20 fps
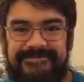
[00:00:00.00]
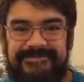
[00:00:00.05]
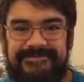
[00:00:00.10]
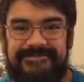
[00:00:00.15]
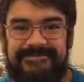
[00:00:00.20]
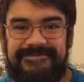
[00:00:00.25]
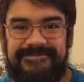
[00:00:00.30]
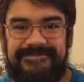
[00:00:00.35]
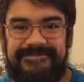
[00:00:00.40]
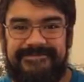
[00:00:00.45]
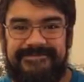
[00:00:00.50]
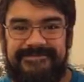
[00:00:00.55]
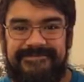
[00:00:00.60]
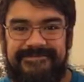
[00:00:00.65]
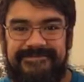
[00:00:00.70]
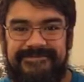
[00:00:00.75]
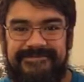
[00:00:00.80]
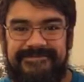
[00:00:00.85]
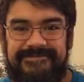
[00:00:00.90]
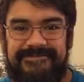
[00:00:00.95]

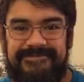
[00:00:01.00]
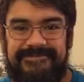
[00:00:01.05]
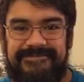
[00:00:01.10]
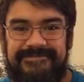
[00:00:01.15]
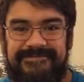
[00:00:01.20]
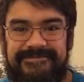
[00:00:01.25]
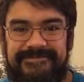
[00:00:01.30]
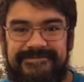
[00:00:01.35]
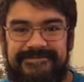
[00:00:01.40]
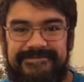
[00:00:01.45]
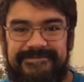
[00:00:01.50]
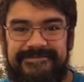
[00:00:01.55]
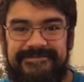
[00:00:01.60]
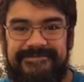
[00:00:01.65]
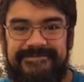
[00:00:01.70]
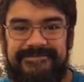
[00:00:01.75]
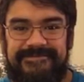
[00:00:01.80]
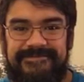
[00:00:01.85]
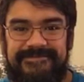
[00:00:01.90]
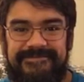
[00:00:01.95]

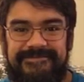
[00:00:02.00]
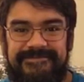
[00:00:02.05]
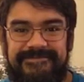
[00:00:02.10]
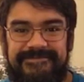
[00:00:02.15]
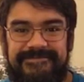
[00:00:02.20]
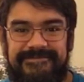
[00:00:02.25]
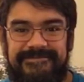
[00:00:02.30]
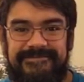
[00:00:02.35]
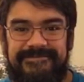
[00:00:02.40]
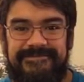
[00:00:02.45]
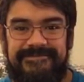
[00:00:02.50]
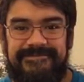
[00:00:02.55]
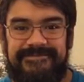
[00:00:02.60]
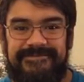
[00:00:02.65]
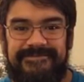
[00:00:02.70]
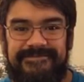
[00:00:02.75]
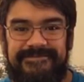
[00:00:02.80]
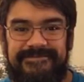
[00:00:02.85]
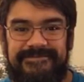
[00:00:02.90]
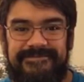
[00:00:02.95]

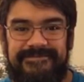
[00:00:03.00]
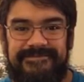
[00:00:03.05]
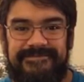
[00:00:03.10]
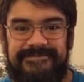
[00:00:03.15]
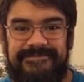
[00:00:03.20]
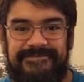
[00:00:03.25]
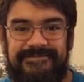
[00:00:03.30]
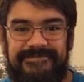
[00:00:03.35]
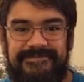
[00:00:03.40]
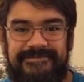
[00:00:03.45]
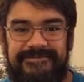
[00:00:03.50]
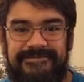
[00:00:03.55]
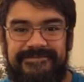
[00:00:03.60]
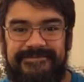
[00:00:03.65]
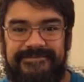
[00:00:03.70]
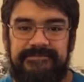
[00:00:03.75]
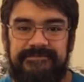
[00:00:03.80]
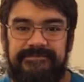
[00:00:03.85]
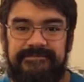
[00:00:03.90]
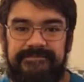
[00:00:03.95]

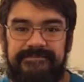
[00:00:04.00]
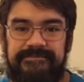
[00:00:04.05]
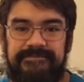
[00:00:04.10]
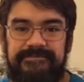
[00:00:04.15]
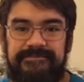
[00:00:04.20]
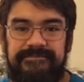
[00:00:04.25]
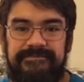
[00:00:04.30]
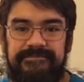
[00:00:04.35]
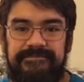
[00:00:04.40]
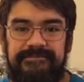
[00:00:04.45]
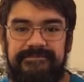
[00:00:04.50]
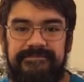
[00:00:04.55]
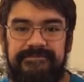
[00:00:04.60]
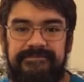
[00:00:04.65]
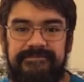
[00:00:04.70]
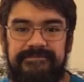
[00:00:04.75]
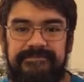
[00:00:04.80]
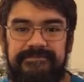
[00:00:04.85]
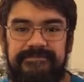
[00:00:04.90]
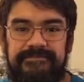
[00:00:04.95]

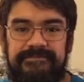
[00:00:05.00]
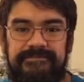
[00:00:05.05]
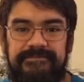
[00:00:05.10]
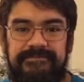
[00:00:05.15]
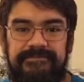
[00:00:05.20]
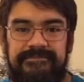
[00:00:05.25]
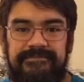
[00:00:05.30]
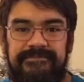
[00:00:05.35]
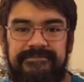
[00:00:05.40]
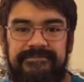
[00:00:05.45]
[no speech]